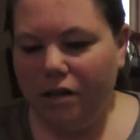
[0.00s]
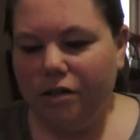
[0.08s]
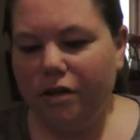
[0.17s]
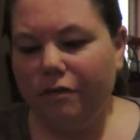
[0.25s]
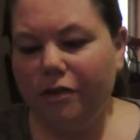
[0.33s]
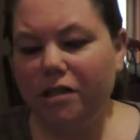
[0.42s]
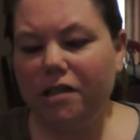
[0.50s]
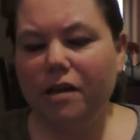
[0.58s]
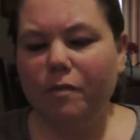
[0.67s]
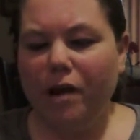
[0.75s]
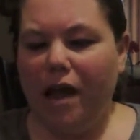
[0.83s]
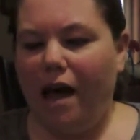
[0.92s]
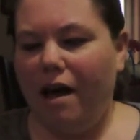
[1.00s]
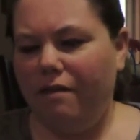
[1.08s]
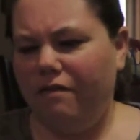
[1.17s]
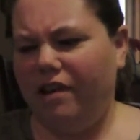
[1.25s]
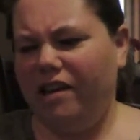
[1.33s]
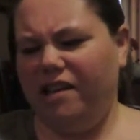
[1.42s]
So first thing we
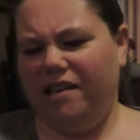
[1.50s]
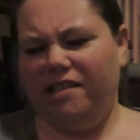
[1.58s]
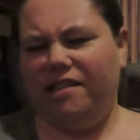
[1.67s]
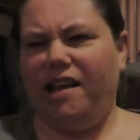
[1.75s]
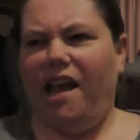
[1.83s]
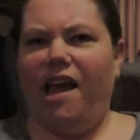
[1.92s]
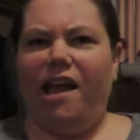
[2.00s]
have is